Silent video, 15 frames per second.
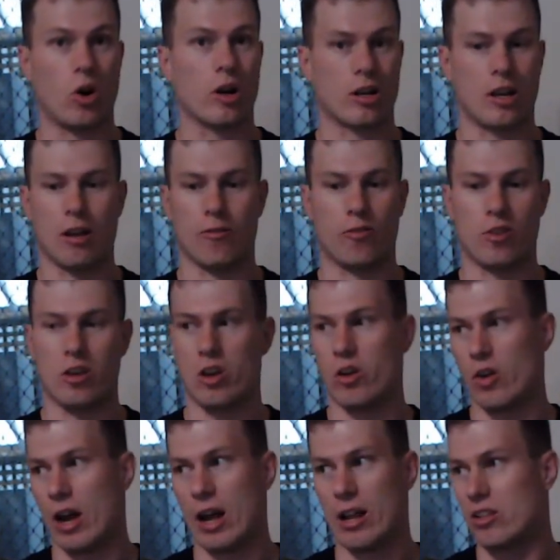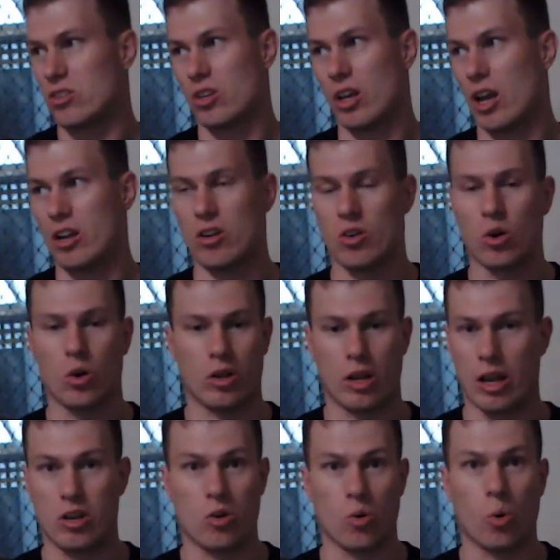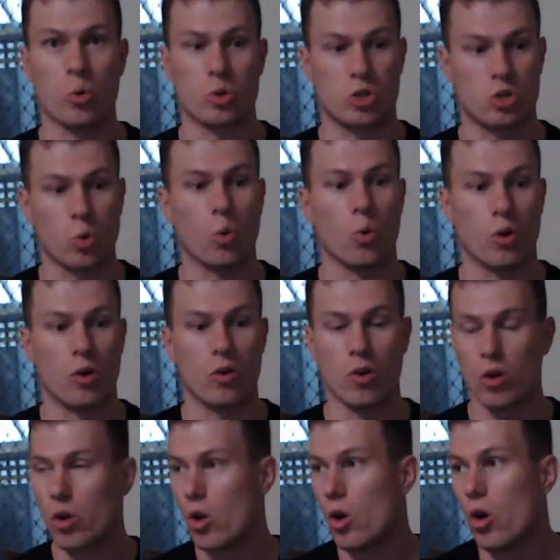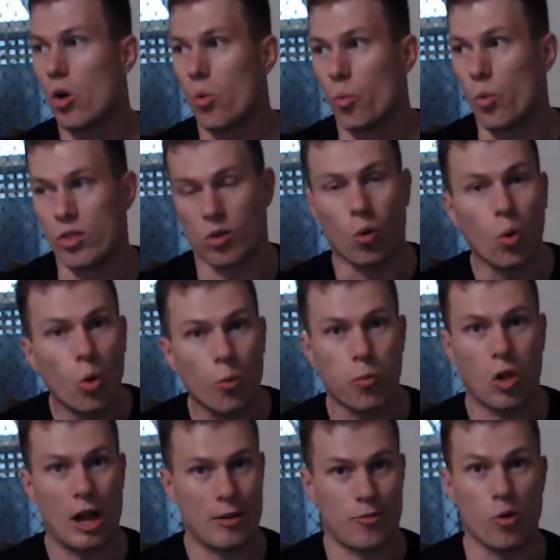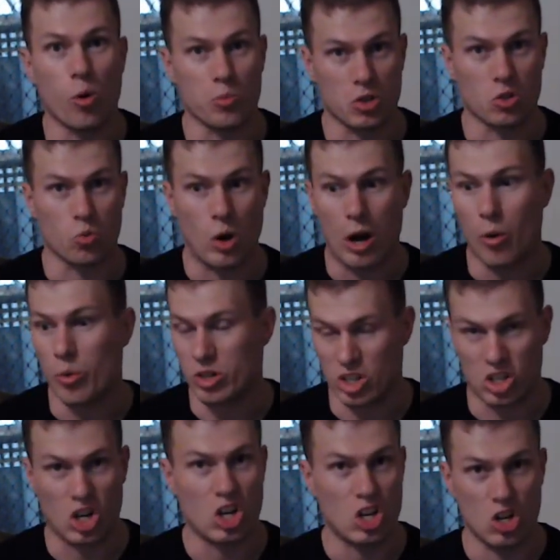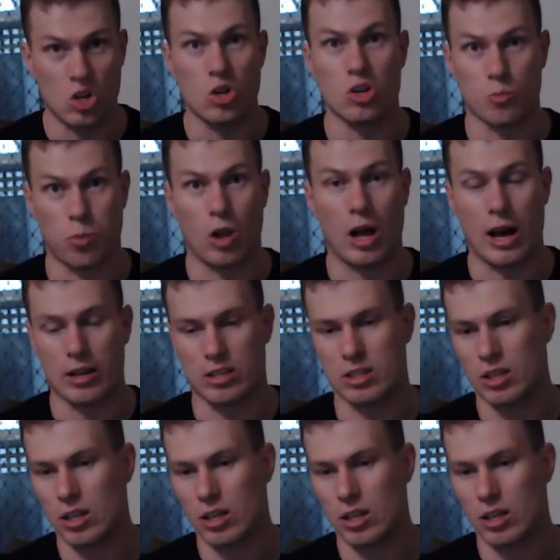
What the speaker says: kit for you, and you're all sorted with all platforms as well, which is a huge plus.